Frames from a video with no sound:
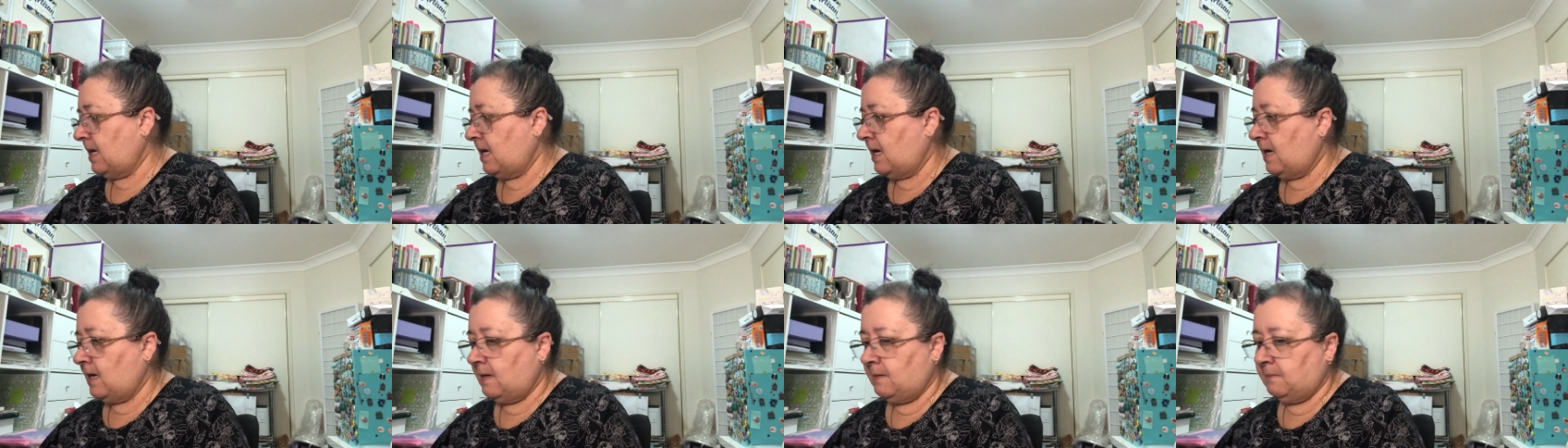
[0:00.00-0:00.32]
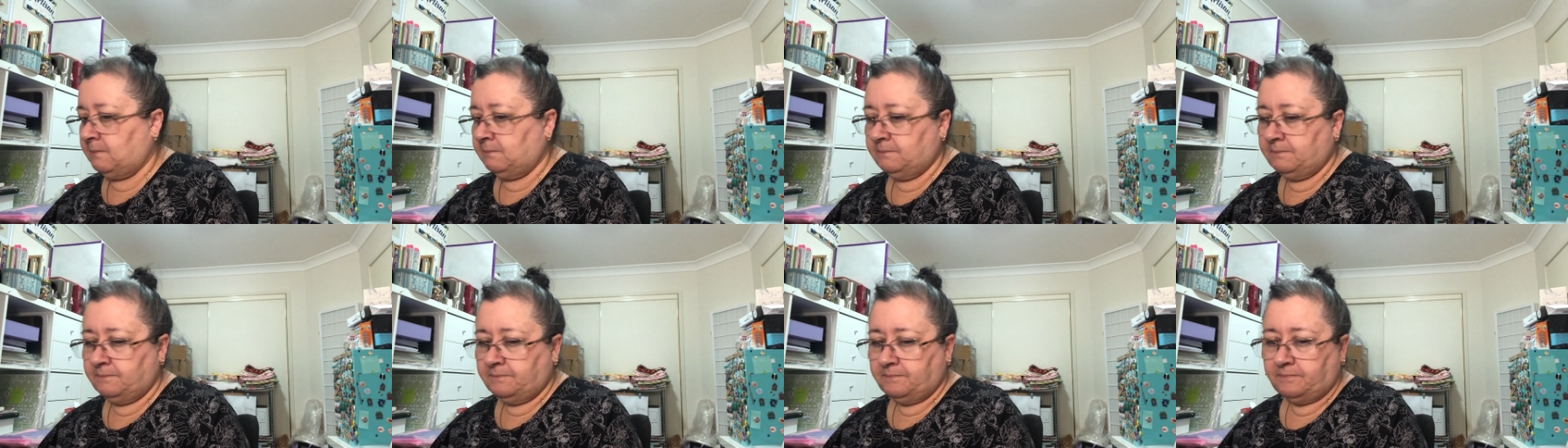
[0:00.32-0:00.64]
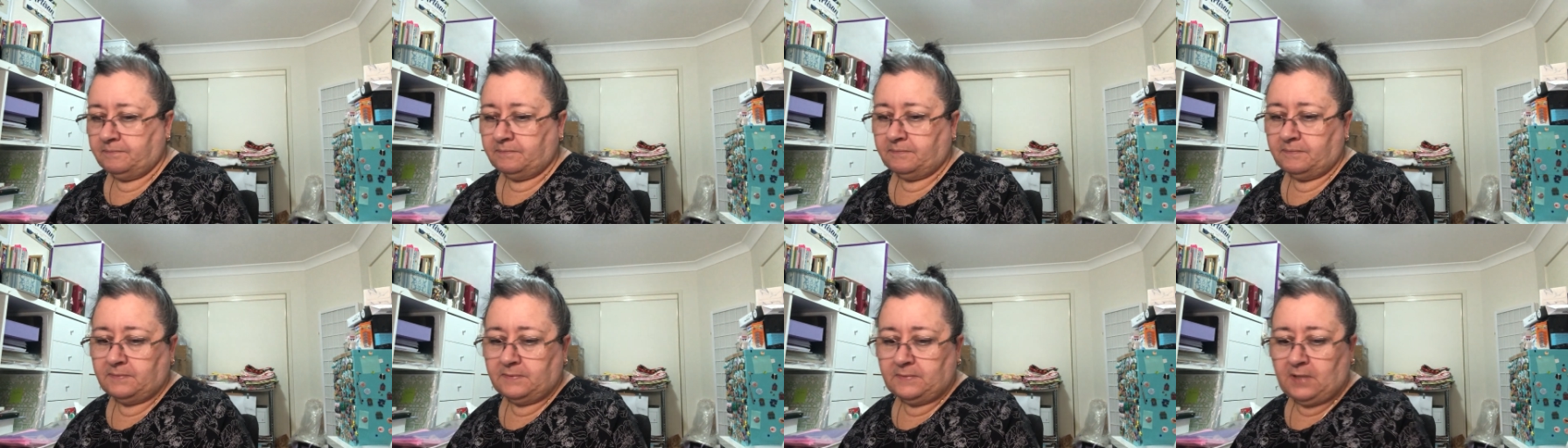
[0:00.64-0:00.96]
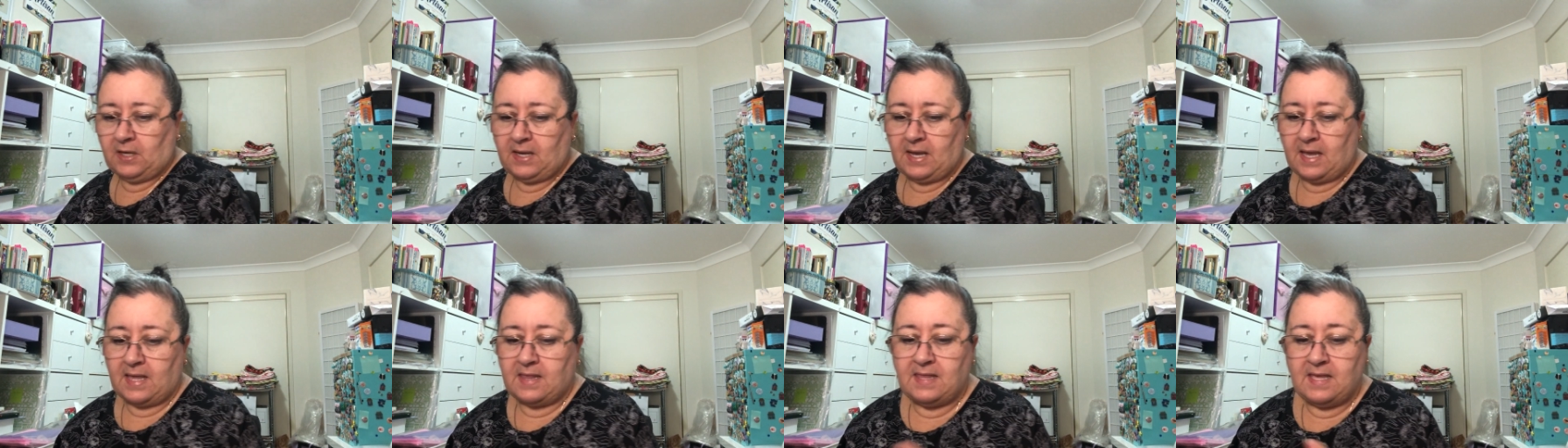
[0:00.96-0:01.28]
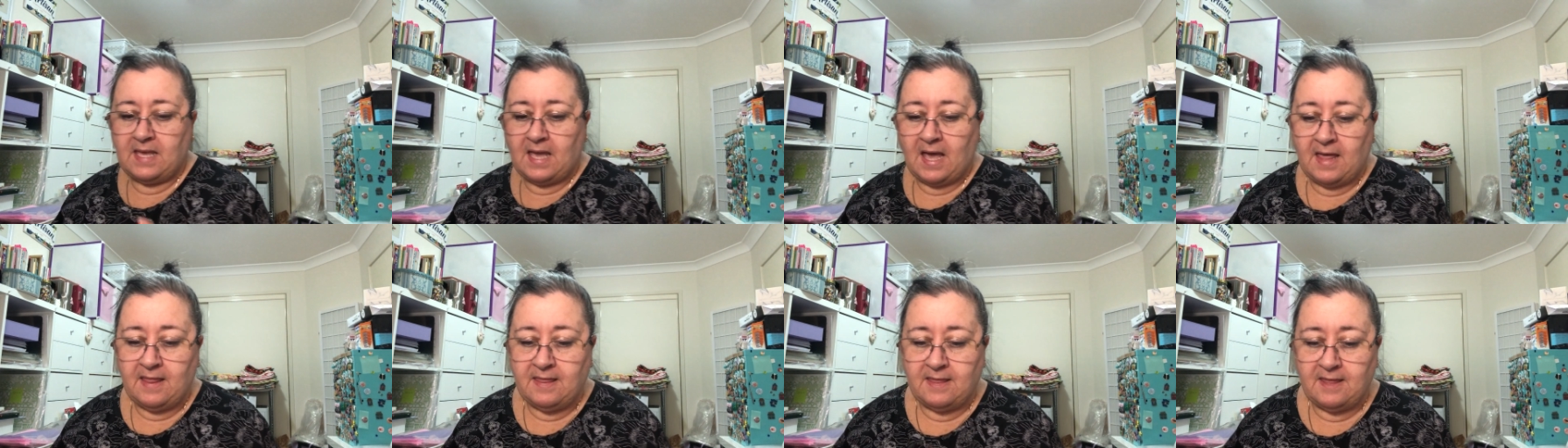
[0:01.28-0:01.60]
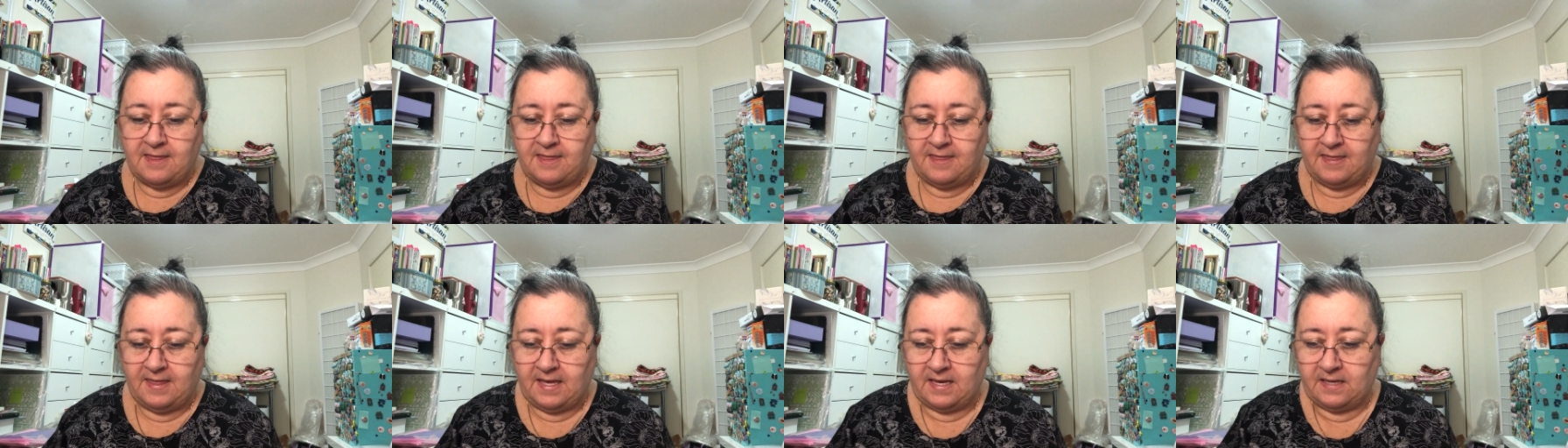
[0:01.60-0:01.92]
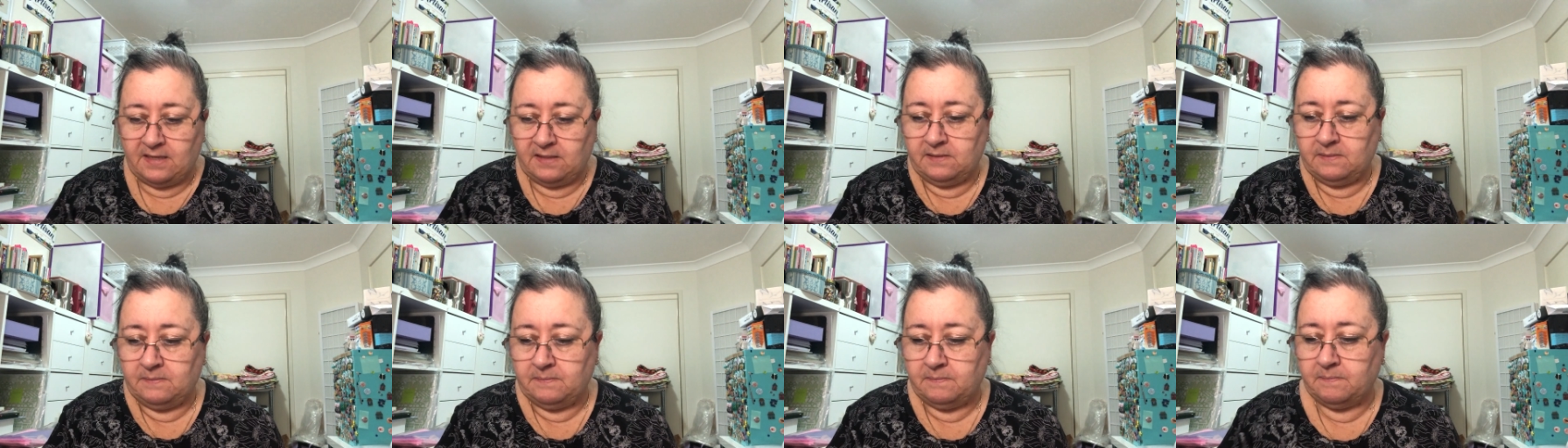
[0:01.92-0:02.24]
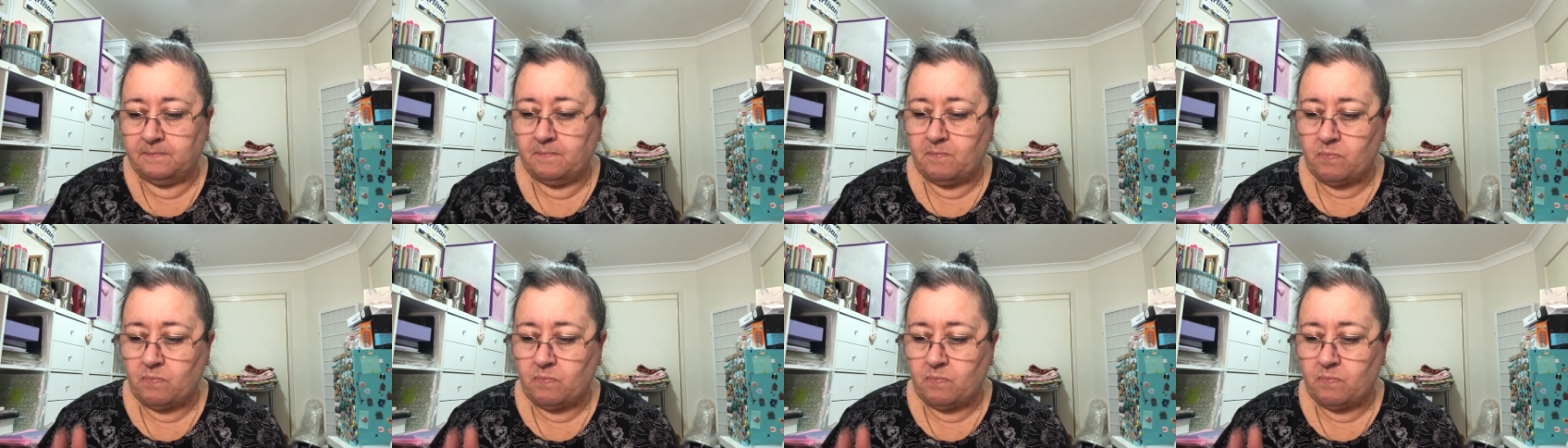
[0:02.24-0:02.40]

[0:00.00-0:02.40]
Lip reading: Okay, the other thing.